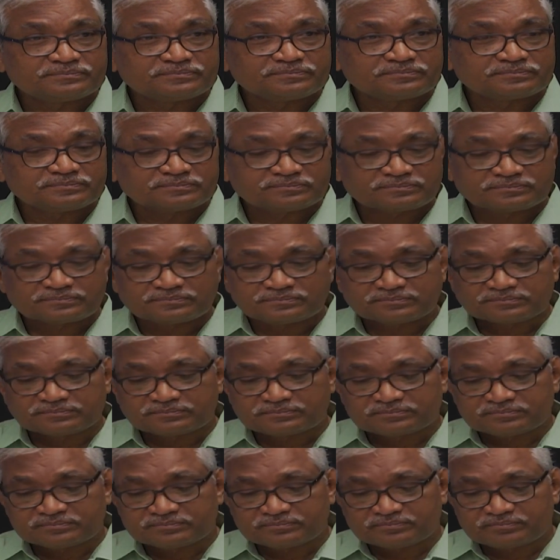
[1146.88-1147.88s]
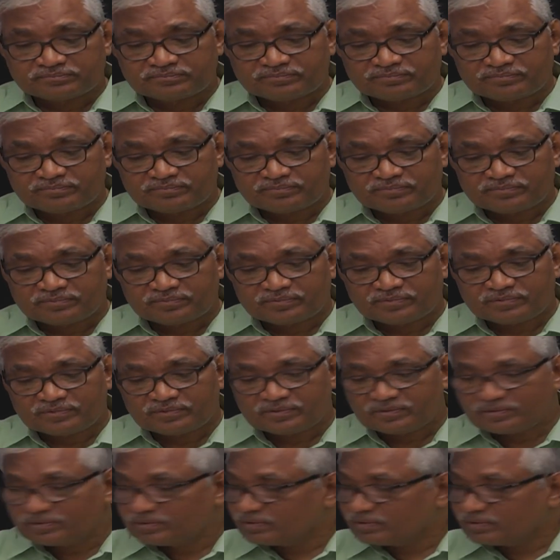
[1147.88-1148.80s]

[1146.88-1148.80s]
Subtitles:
(no one is talking)